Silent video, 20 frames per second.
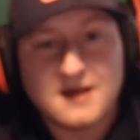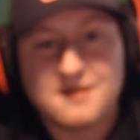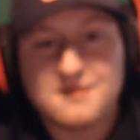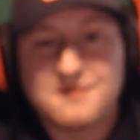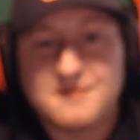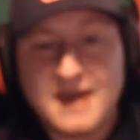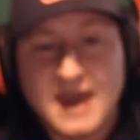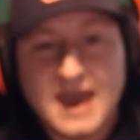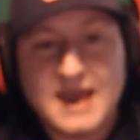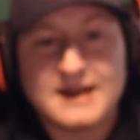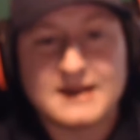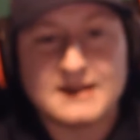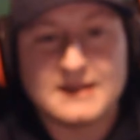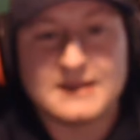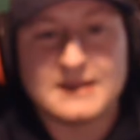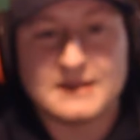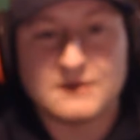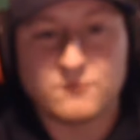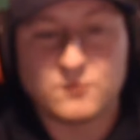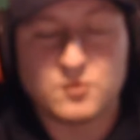that
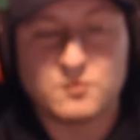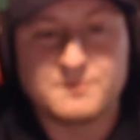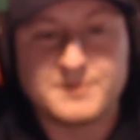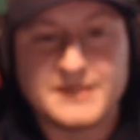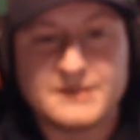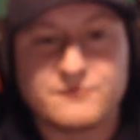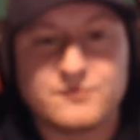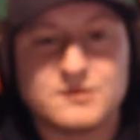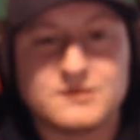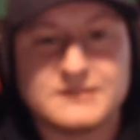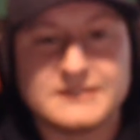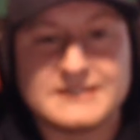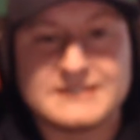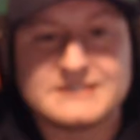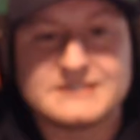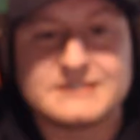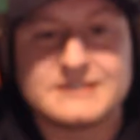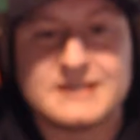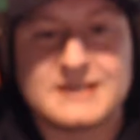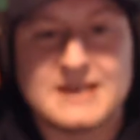it will be
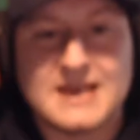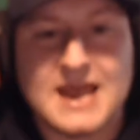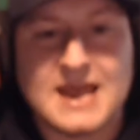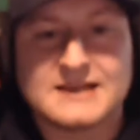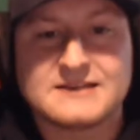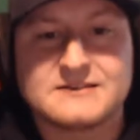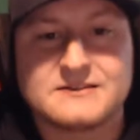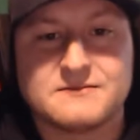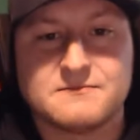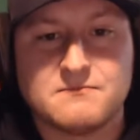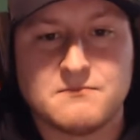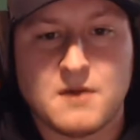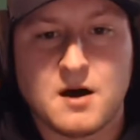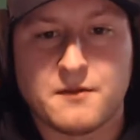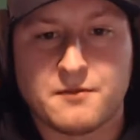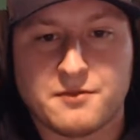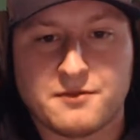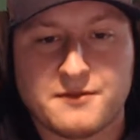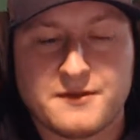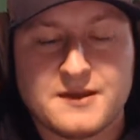released next
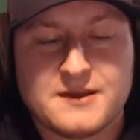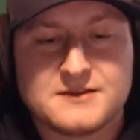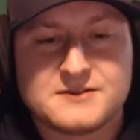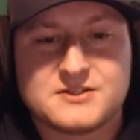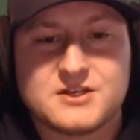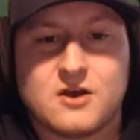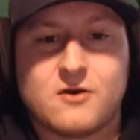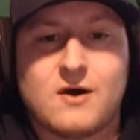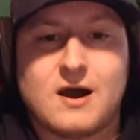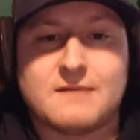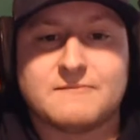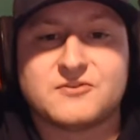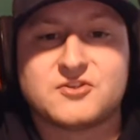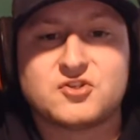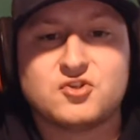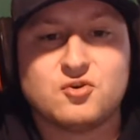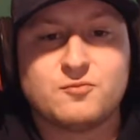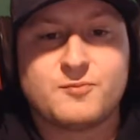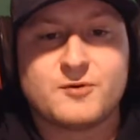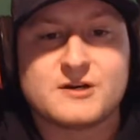month. So I'm
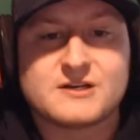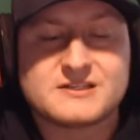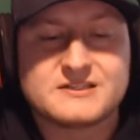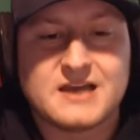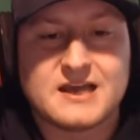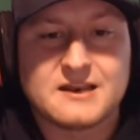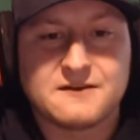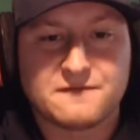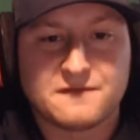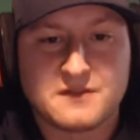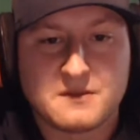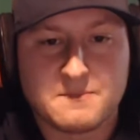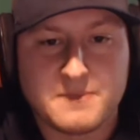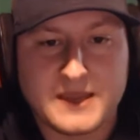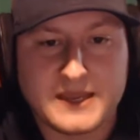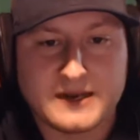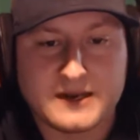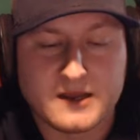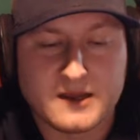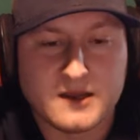super excited for the
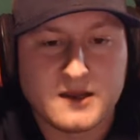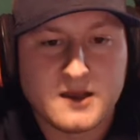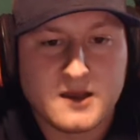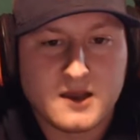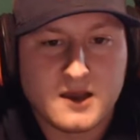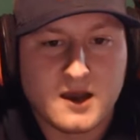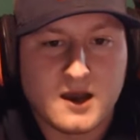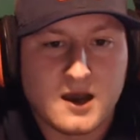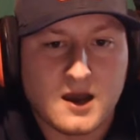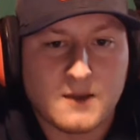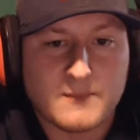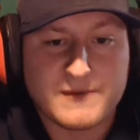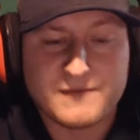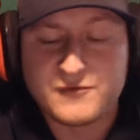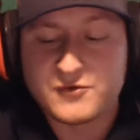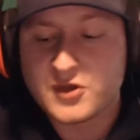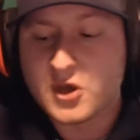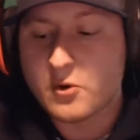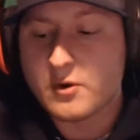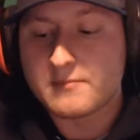beta. Um, if
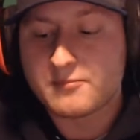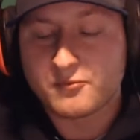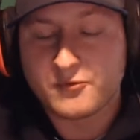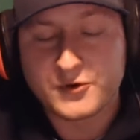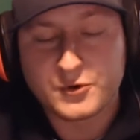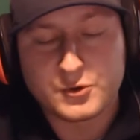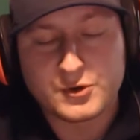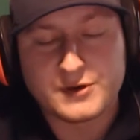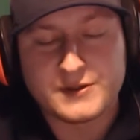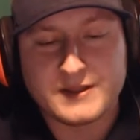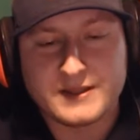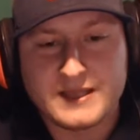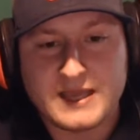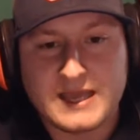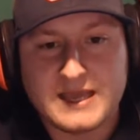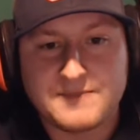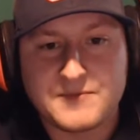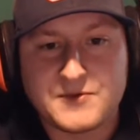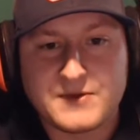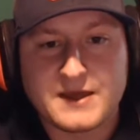you go and pre-order the
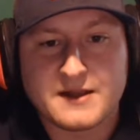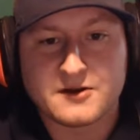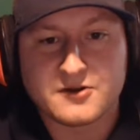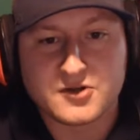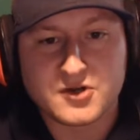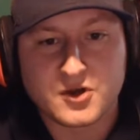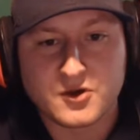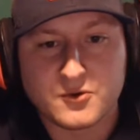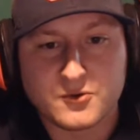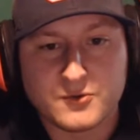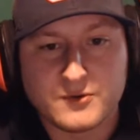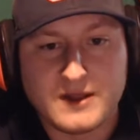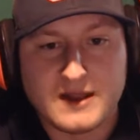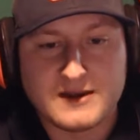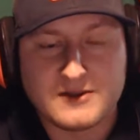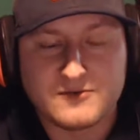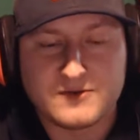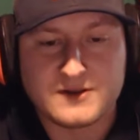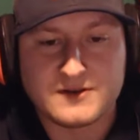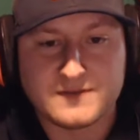game, you get a code
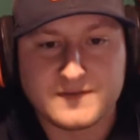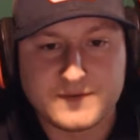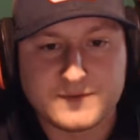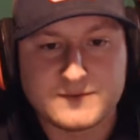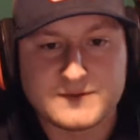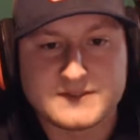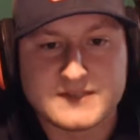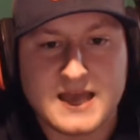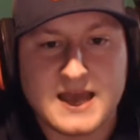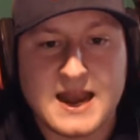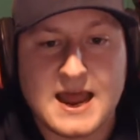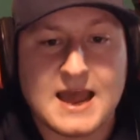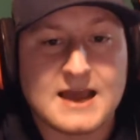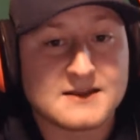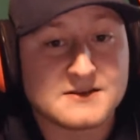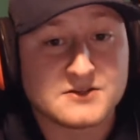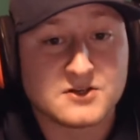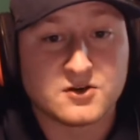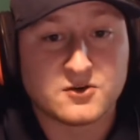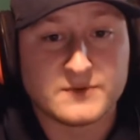and you can use that
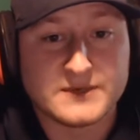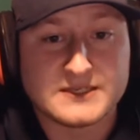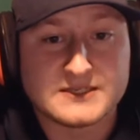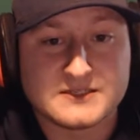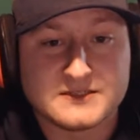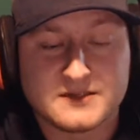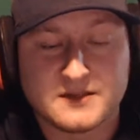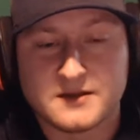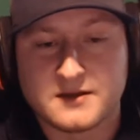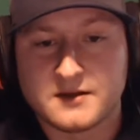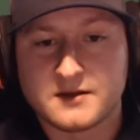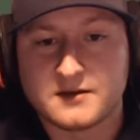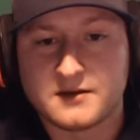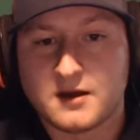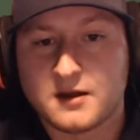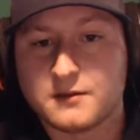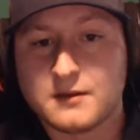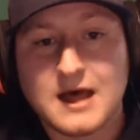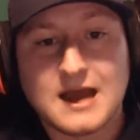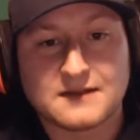as always to
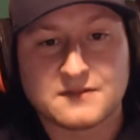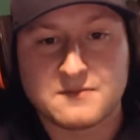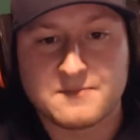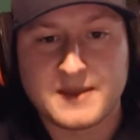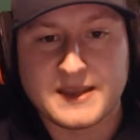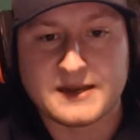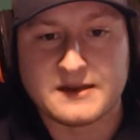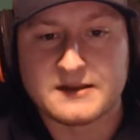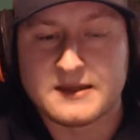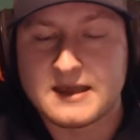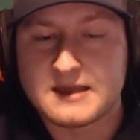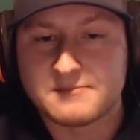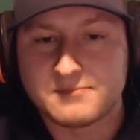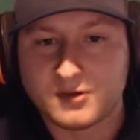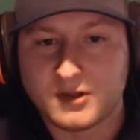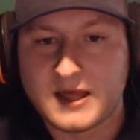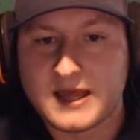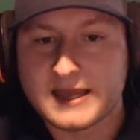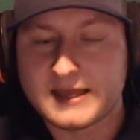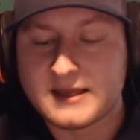unlock the beta and
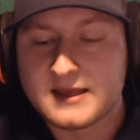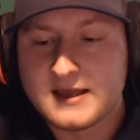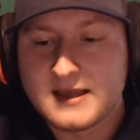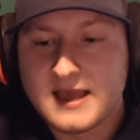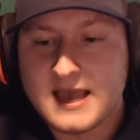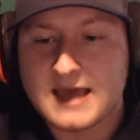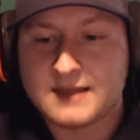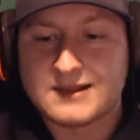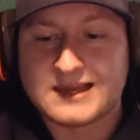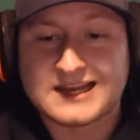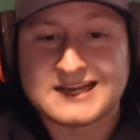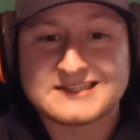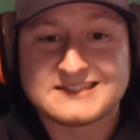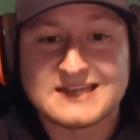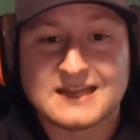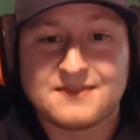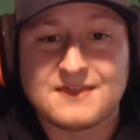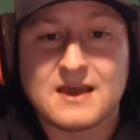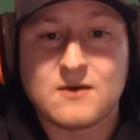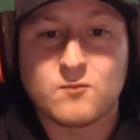play. And like I
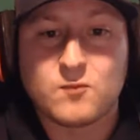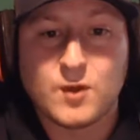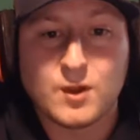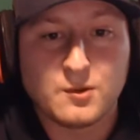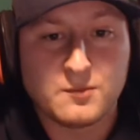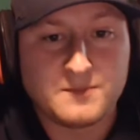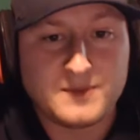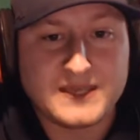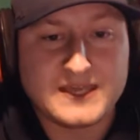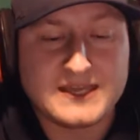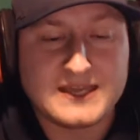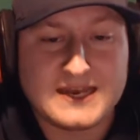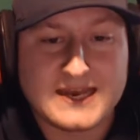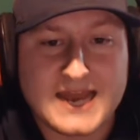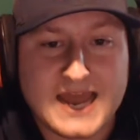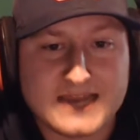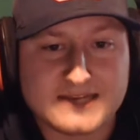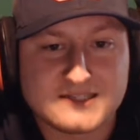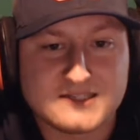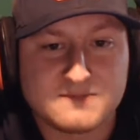said, that will be
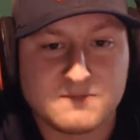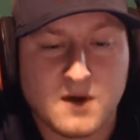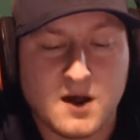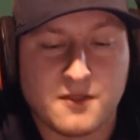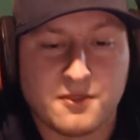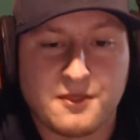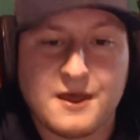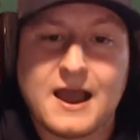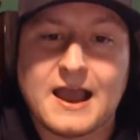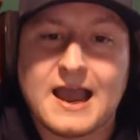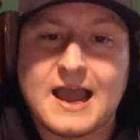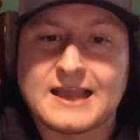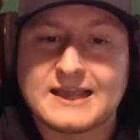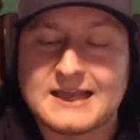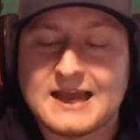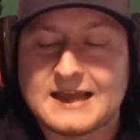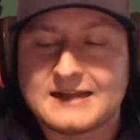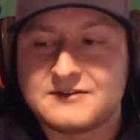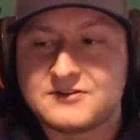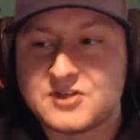next month. I,
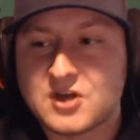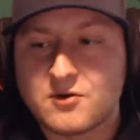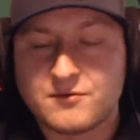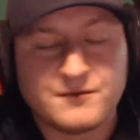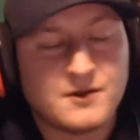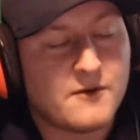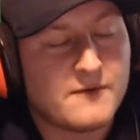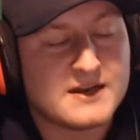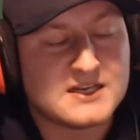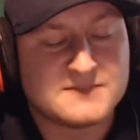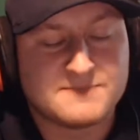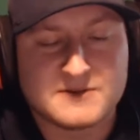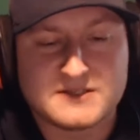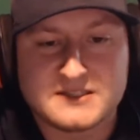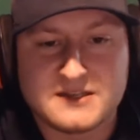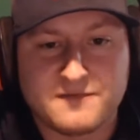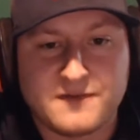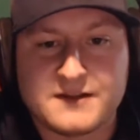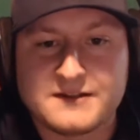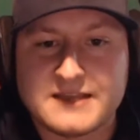I don't know any
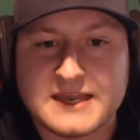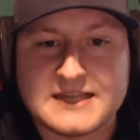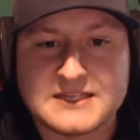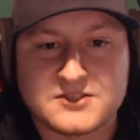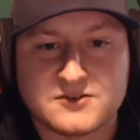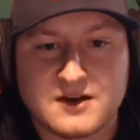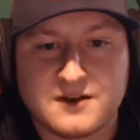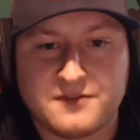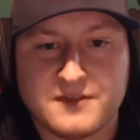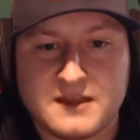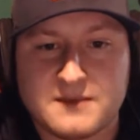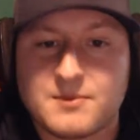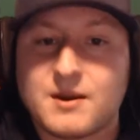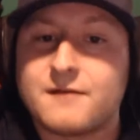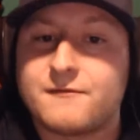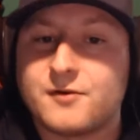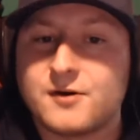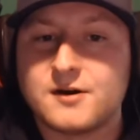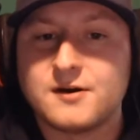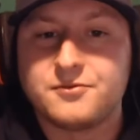specific dates or anything, but
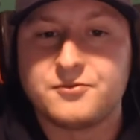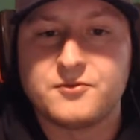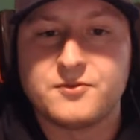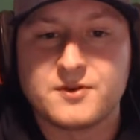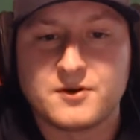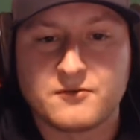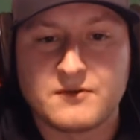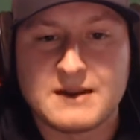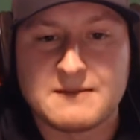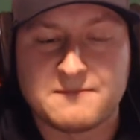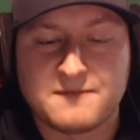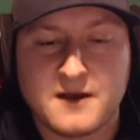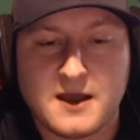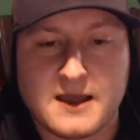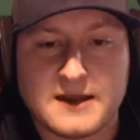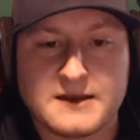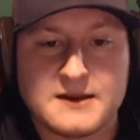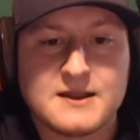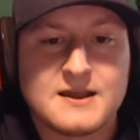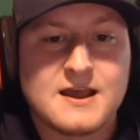I've heard through the
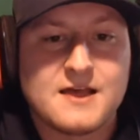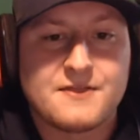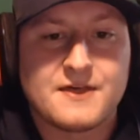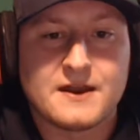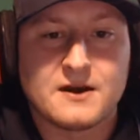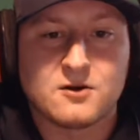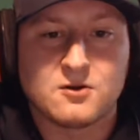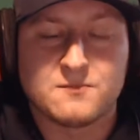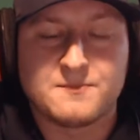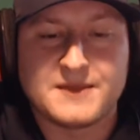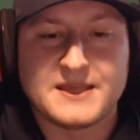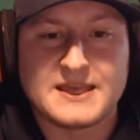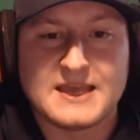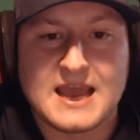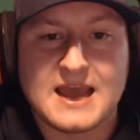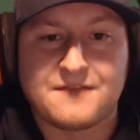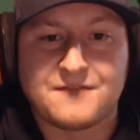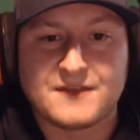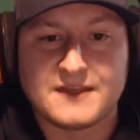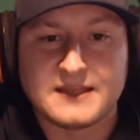grapevine that it'll be
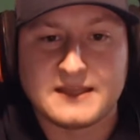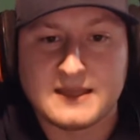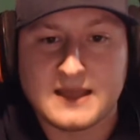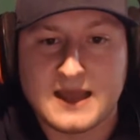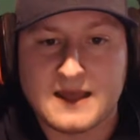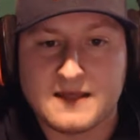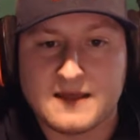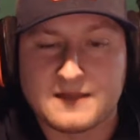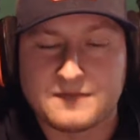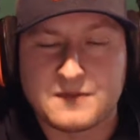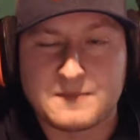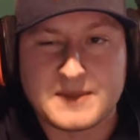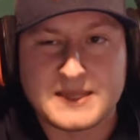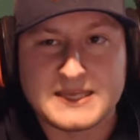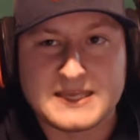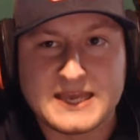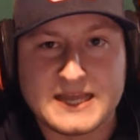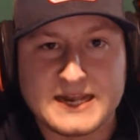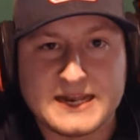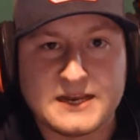at the at, at the
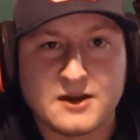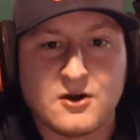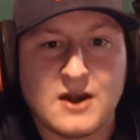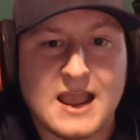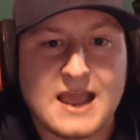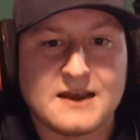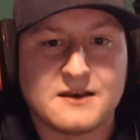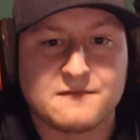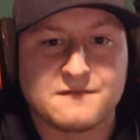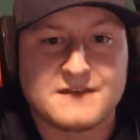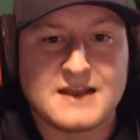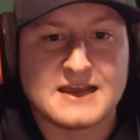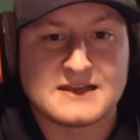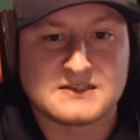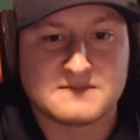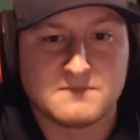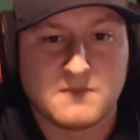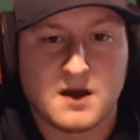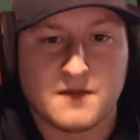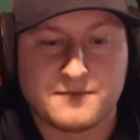beginning or end of
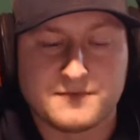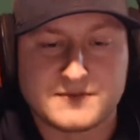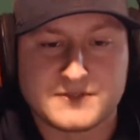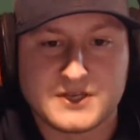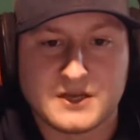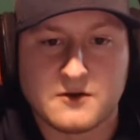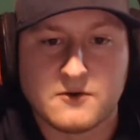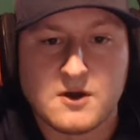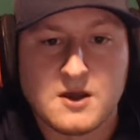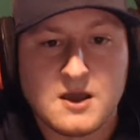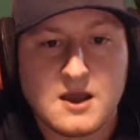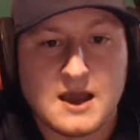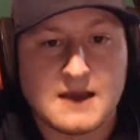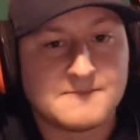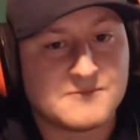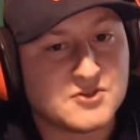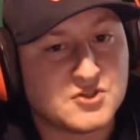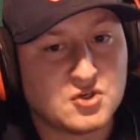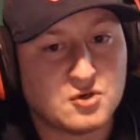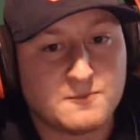next month. So
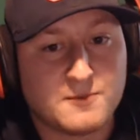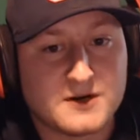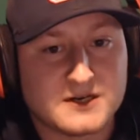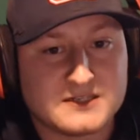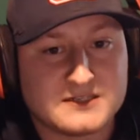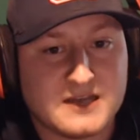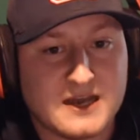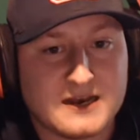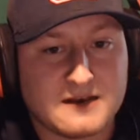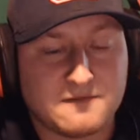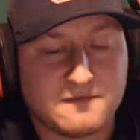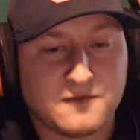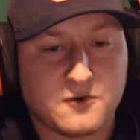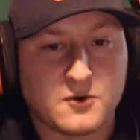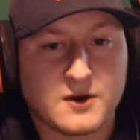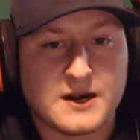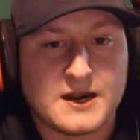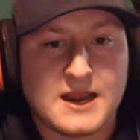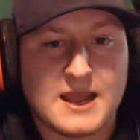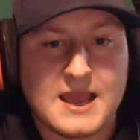I'm super excited
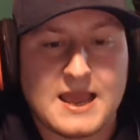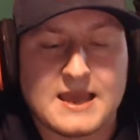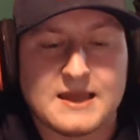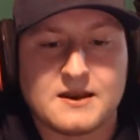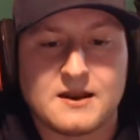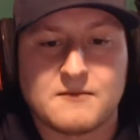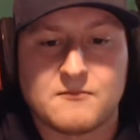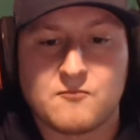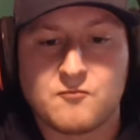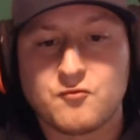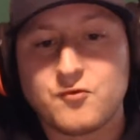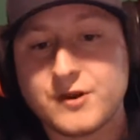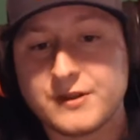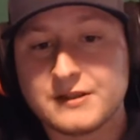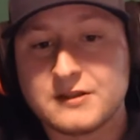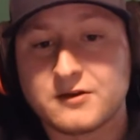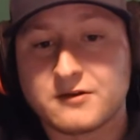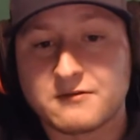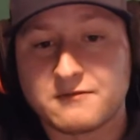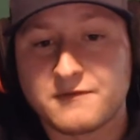for it and I'm
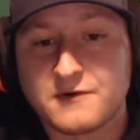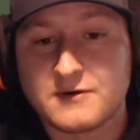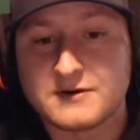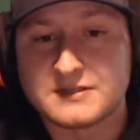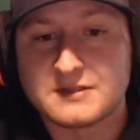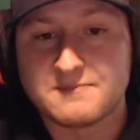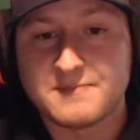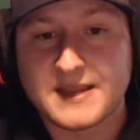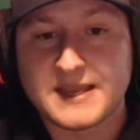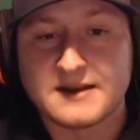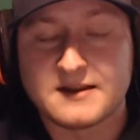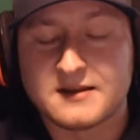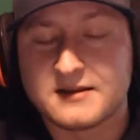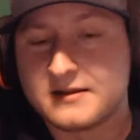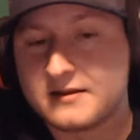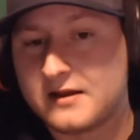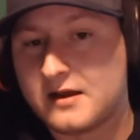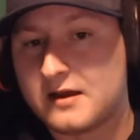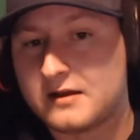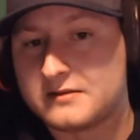really looking forward to the
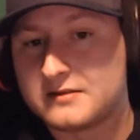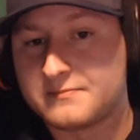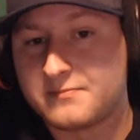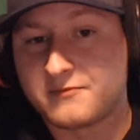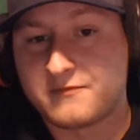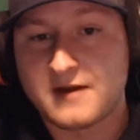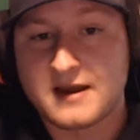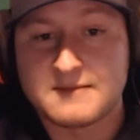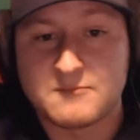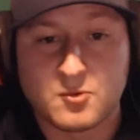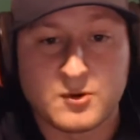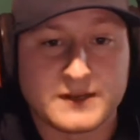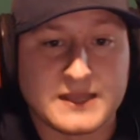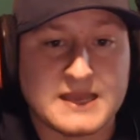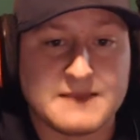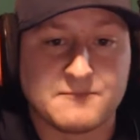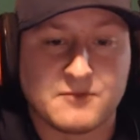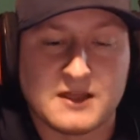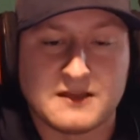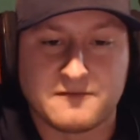beta uh, to provide more
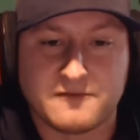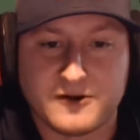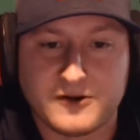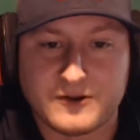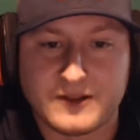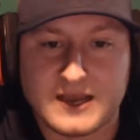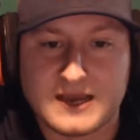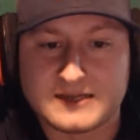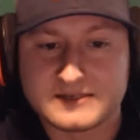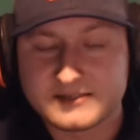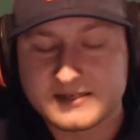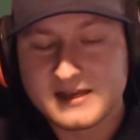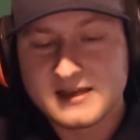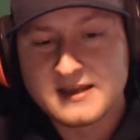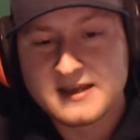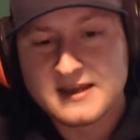gameplay for you guys.